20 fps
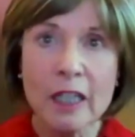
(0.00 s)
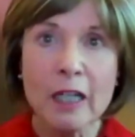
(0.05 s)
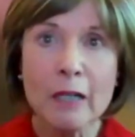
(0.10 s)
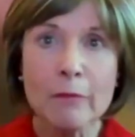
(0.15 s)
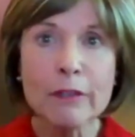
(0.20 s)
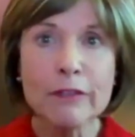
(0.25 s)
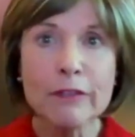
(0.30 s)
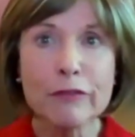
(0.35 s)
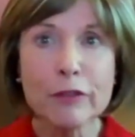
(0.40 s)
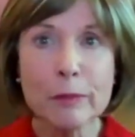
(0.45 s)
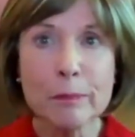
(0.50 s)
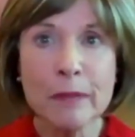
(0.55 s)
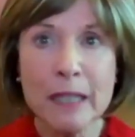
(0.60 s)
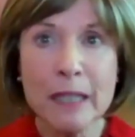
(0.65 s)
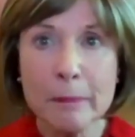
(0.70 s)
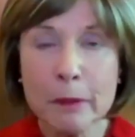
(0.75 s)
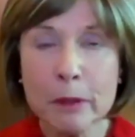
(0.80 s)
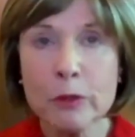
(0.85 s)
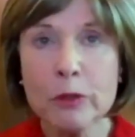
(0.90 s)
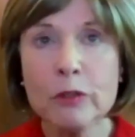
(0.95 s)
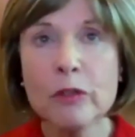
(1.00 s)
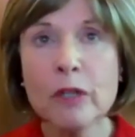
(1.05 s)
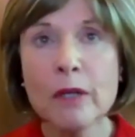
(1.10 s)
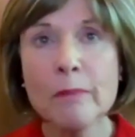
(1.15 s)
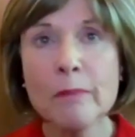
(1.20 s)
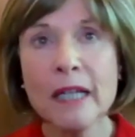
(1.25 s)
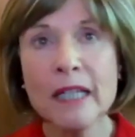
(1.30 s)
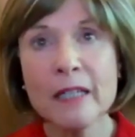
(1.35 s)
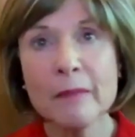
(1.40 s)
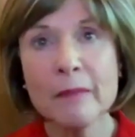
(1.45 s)
But for people who are
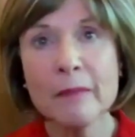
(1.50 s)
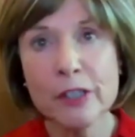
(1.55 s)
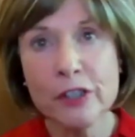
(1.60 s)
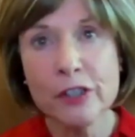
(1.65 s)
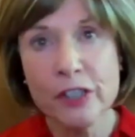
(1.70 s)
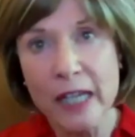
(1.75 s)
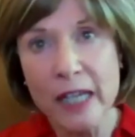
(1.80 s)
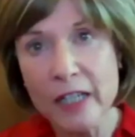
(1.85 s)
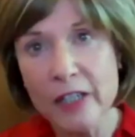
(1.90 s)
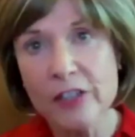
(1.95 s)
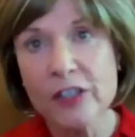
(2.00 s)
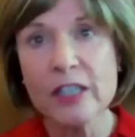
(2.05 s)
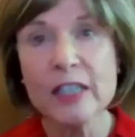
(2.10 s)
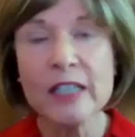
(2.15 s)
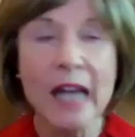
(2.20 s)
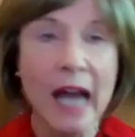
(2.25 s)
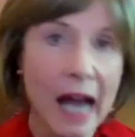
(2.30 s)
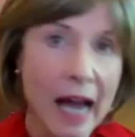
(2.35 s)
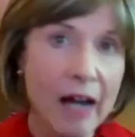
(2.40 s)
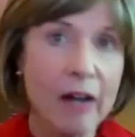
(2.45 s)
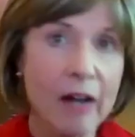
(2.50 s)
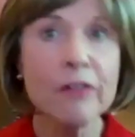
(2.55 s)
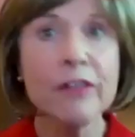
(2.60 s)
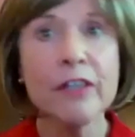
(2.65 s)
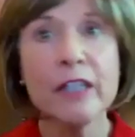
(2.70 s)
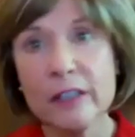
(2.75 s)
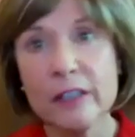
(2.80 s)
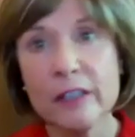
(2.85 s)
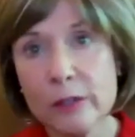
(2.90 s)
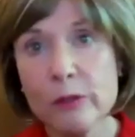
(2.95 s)
making mistakes in how they
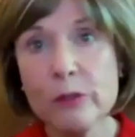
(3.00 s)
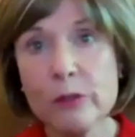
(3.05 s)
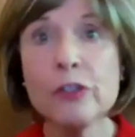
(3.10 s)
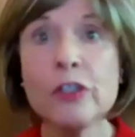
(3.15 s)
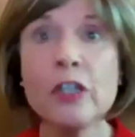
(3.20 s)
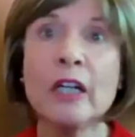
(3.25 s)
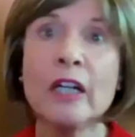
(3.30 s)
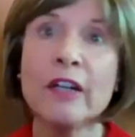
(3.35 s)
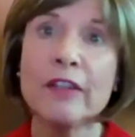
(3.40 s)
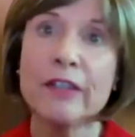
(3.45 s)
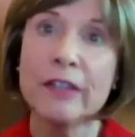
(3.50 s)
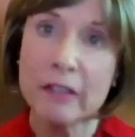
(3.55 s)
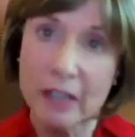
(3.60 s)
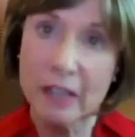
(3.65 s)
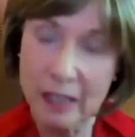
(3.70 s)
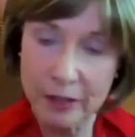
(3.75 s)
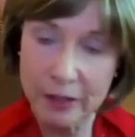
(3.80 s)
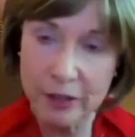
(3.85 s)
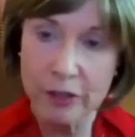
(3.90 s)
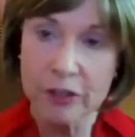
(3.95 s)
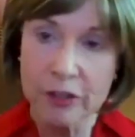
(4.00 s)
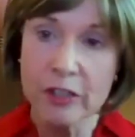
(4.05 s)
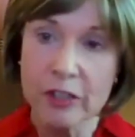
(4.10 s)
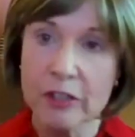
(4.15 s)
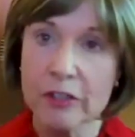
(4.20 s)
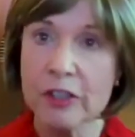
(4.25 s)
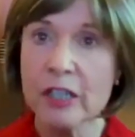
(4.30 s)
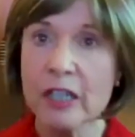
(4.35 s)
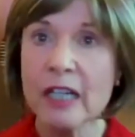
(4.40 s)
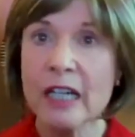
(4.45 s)
use their
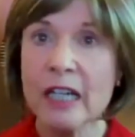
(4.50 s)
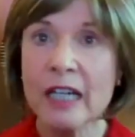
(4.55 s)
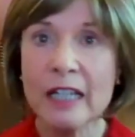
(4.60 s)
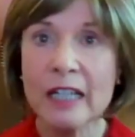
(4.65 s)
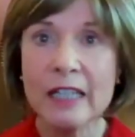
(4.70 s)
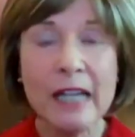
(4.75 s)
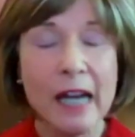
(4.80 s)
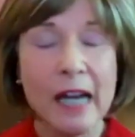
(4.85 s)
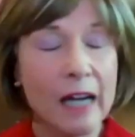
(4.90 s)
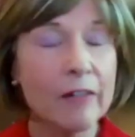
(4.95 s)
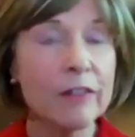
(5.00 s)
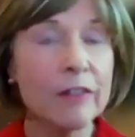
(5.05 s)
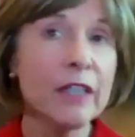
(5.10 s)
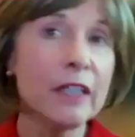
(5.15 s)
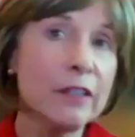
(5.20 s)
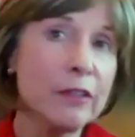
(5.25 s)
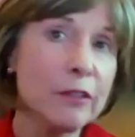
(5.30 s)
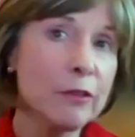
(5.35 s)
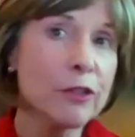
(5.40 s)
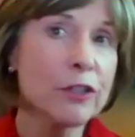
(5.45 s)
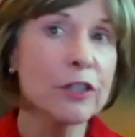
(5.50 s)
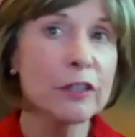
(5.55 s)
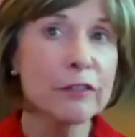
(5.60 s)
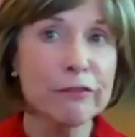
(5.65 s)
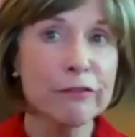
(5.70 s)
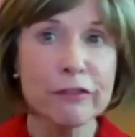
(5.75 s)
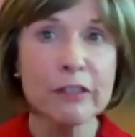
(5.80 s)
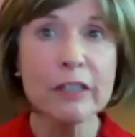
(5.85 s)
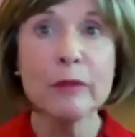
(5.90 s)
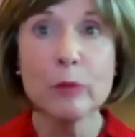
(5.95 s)
consciousness and how they use their
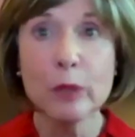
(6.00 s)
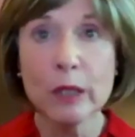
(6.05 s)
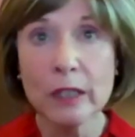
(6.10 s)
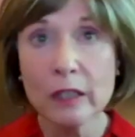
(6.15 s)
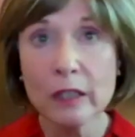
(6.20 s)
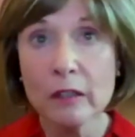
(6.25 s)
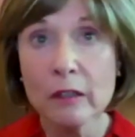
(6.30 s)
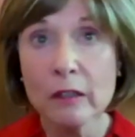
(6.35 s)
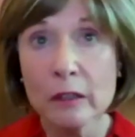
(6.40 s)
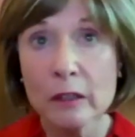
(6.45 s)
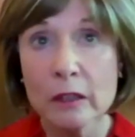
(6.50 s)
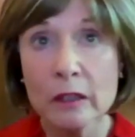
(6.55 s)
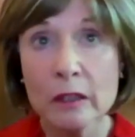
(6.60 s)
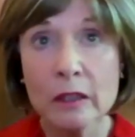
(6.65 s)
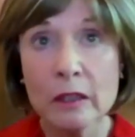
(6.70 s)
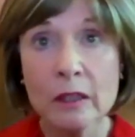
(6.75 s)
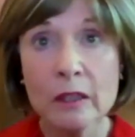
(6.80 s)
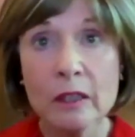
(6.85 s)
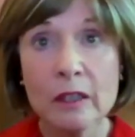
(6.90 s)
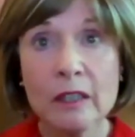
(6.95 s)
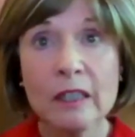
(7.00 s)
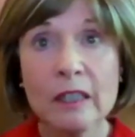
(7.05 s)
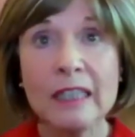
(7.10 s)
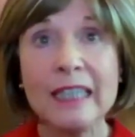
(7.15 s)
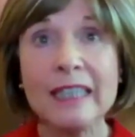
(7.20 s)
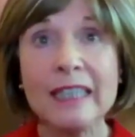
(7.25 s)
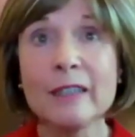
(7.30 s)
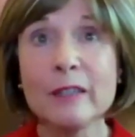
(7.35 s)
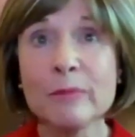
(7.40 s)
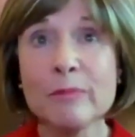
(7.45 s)
free will,
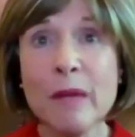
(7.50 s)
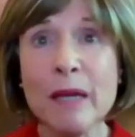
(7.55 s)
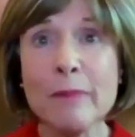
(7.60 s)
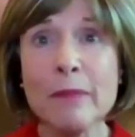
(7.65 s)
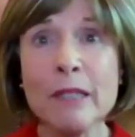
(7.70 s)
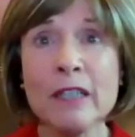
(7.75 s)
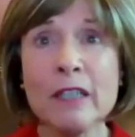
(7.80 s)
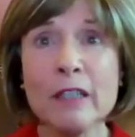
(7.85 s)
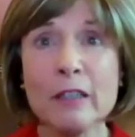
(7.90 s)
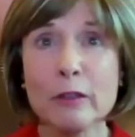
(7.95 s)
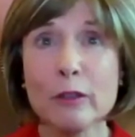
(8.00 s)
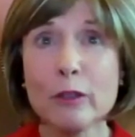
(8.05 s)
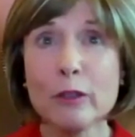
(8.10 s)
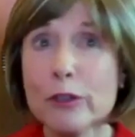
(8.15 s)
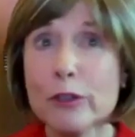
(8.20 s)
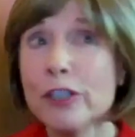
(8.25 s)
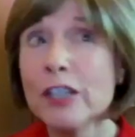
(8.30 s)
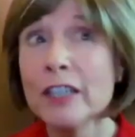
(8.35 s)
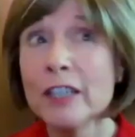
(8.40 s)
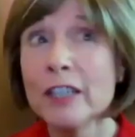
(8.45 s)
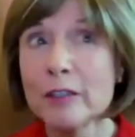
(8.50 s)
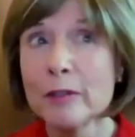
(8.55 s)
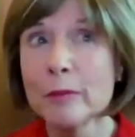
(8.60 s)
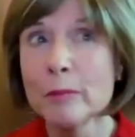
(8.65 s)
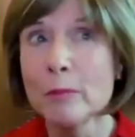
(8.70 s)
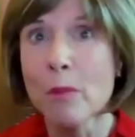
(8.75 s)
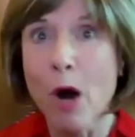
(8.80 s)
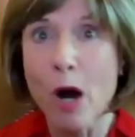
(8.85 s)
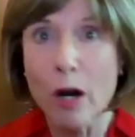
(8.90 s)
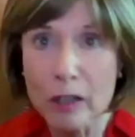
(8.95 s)
and maybe losing their
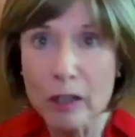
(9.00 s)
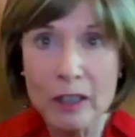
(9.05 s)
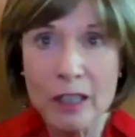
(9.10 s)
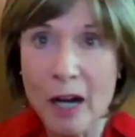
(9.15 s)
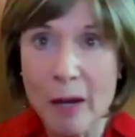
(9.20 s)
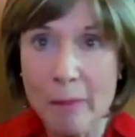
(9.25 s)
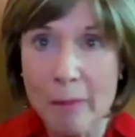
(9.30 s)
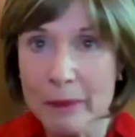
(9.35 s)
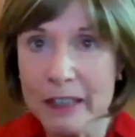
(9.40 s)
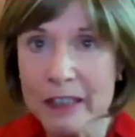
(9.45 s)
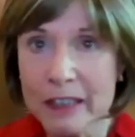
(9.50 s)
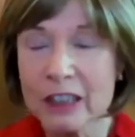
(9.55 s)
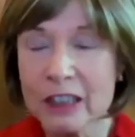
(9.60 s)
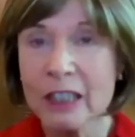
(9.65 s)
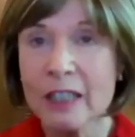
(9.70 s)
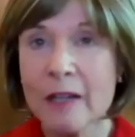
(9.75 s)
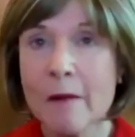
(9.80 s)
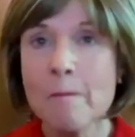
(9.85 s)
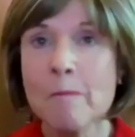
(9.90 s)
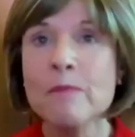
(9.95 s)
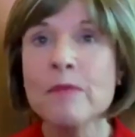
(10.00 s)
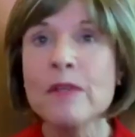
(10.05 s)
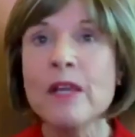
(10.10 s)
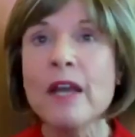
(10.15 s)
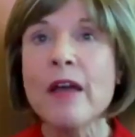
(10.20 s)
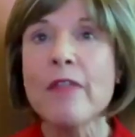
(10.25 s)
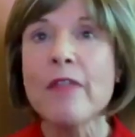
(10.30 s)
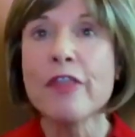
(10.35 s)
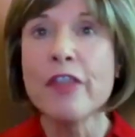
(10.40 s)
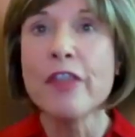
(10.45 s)
moral compass,
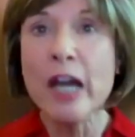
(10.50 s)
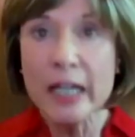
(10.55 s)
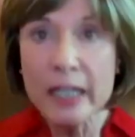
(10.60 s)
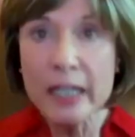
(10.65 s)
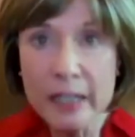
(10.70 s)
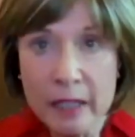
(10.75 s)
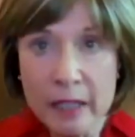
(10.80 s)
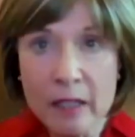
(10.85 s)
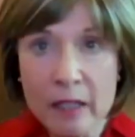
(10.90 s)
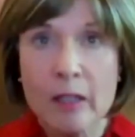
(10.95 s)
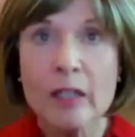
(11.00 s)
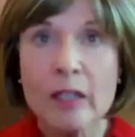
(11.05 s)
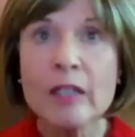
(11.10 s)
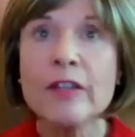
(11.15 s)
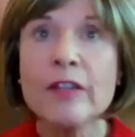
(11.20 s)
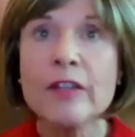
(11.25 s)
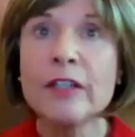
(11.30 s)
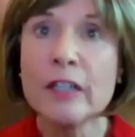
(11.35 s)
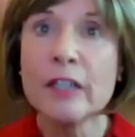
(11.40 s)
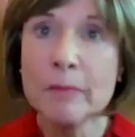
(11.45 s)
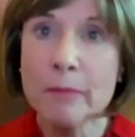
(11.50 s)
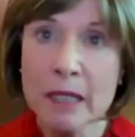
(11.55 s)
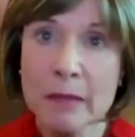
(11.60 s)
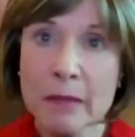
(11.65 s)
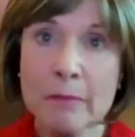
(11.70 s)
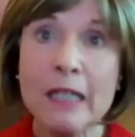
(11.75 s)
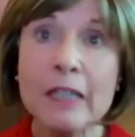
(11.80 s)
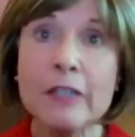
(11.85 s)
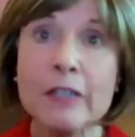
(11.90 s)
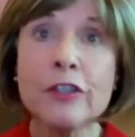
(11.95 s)
then there can be a
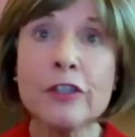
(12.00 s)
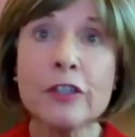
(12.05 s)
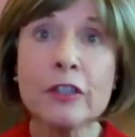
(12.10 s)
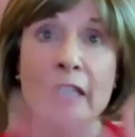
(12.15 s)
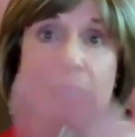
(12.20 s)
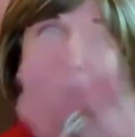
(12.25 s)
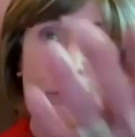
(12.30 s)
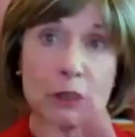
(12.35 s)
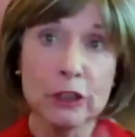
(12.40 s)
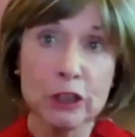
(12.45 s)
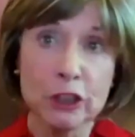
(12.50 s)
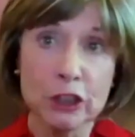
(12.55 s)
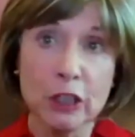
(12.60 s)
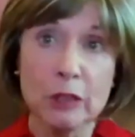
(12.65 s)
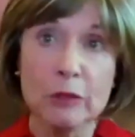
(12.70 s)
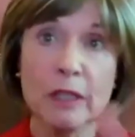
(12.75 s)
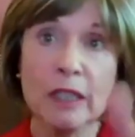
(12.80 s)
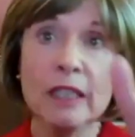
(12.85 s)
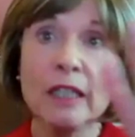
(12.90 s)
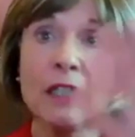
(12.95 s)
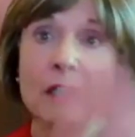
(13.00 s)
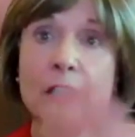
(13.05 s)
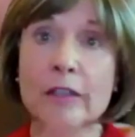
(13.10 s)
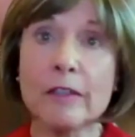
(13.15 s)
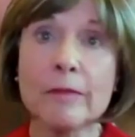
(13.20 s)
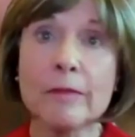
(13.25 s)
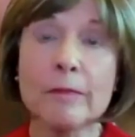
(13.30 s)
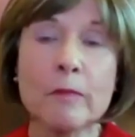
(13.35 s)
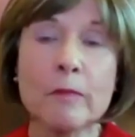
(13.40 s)
mess like what's showing here.